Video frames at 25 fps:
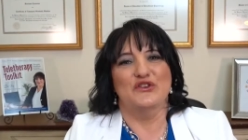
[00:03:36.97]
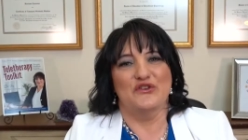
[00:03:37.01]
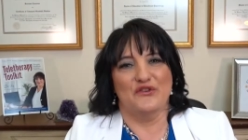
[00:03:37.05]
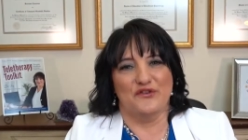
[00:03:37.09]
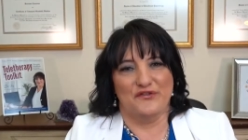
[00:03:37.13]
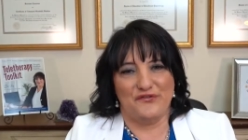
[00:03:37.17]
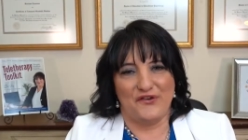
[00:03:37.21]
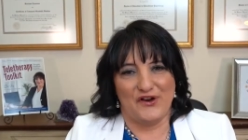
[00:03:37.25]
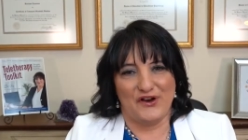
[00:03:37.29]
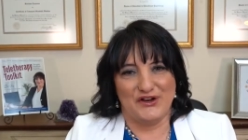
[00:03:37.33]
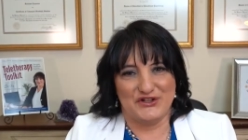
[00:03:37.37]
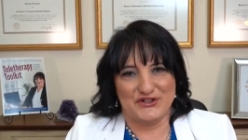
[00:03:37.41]

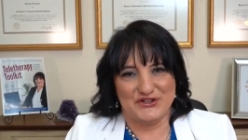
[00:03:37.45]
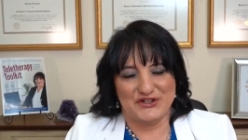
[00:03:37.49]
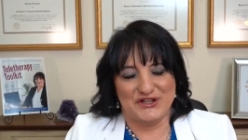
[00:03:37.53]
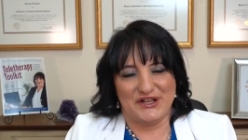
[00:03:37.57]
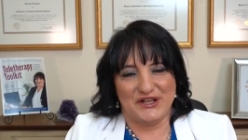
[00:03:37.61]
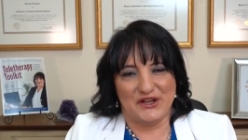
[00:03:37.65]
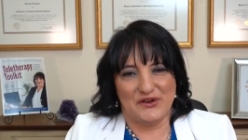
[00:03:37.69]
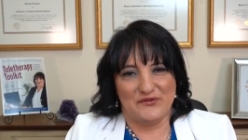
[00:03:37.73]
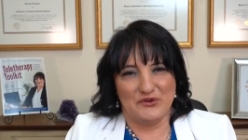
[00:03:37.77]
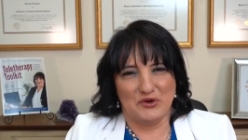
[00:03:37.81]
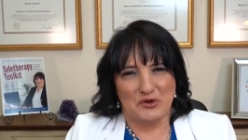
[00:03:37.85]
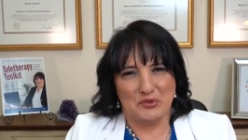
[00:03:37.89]

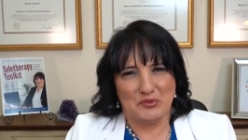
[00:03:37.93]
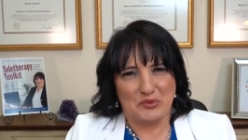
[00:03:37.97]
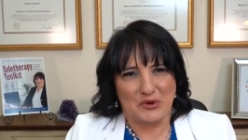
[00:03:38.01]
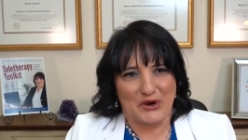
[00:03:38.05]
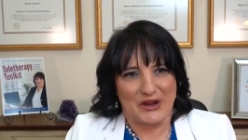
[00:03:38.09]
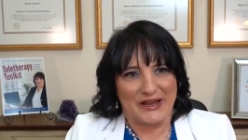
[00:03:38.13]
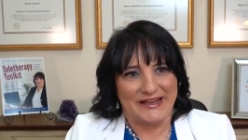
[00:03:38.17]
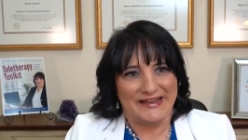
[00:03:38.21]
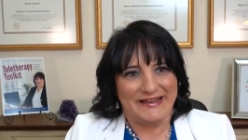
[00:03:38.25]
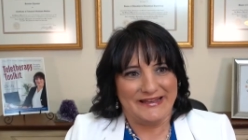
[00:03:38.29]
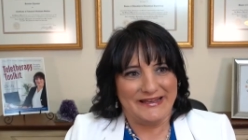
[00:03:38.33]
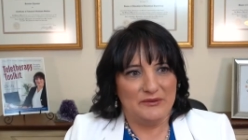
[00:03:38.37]
functioning of your
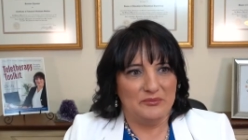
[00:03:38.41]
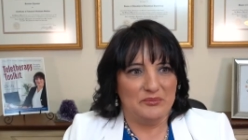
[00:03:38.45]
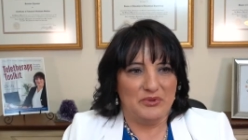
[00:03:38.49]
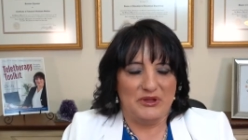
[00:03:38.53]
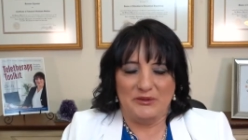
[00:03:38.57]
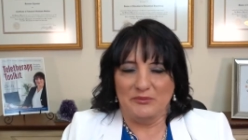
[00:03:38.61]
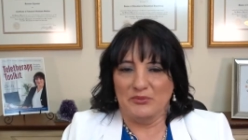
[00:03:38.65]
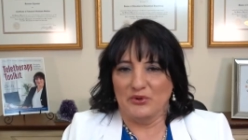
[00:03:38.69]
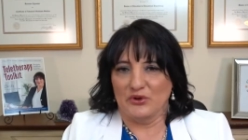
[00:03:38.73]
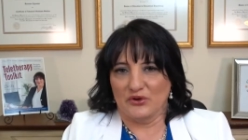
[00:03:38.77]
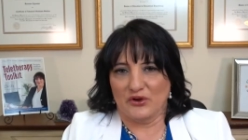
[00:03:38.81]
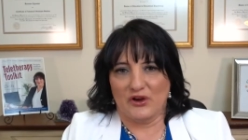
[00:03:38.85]
brain, and
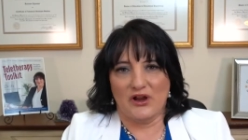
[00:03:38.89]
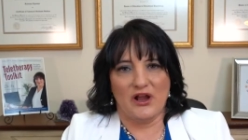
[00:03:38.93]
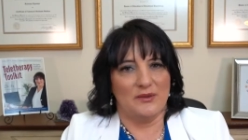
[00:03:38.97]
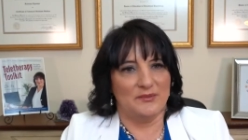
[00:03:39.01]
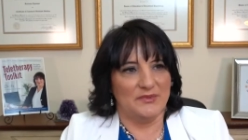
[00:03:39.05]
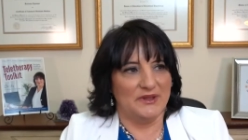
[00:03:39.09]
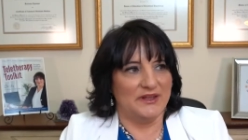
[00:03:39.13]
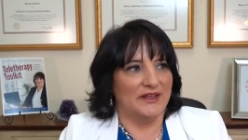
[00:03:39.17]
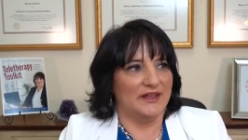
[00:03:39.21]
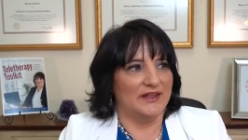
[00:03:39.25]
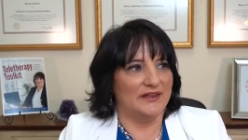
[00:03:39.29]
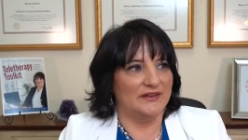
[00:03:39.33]
people are
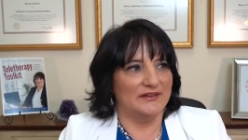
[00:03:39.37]
coming in